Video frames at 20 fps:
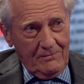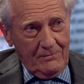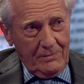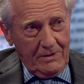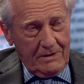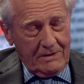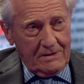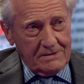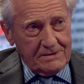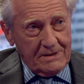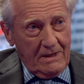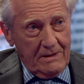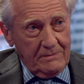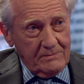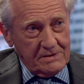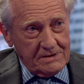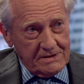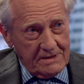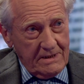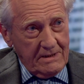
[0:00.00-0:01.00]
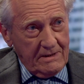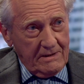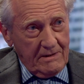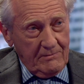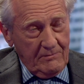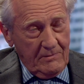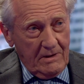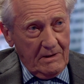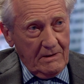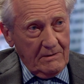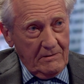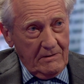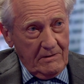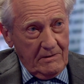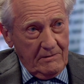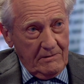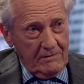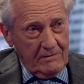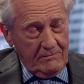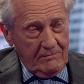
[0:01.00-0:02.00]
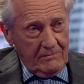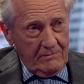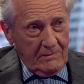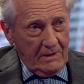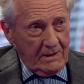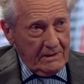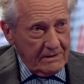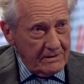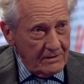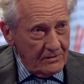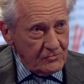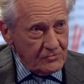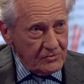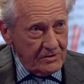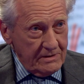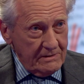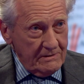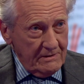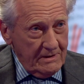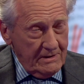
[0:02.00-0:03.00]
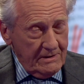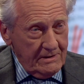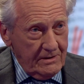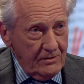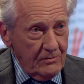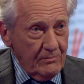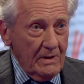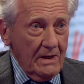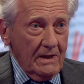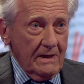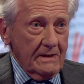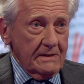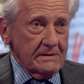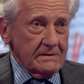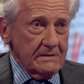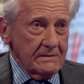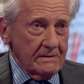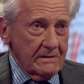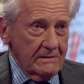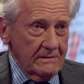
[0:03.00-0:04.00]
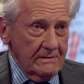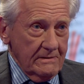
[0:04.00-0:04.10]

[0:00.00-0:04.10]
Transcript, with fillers: because I'm seeing uh, uh, my country humiliated.